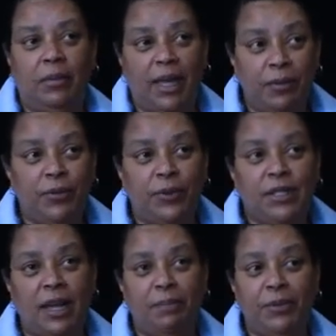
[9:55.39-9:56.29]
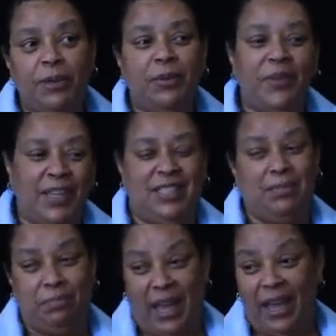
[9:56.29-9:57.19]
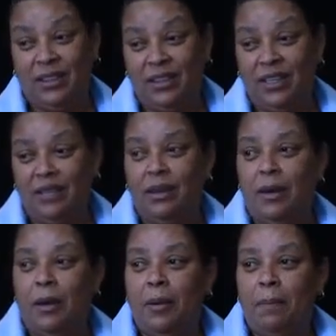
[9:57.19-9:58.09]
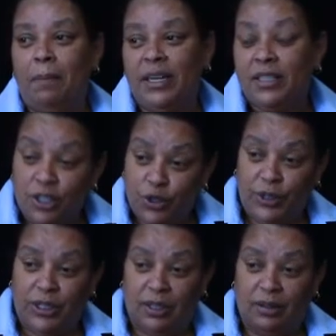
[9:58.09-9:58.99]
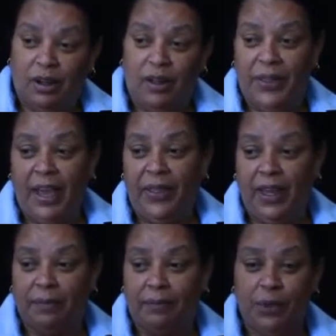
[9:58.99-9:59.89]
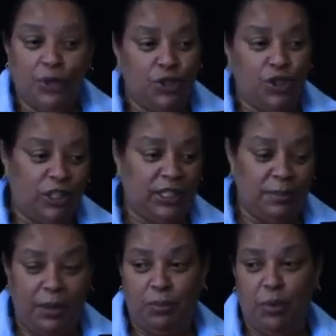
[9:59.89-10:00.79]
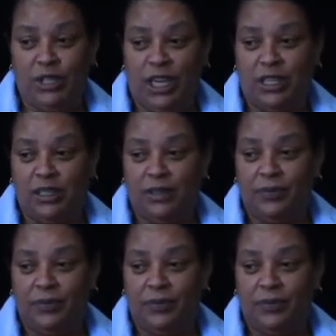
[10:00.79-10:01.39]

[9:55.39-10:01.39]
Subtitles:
Maybe for some people that's a bad thing. But it's a good thing on the other hand, because you're not going to make more debt.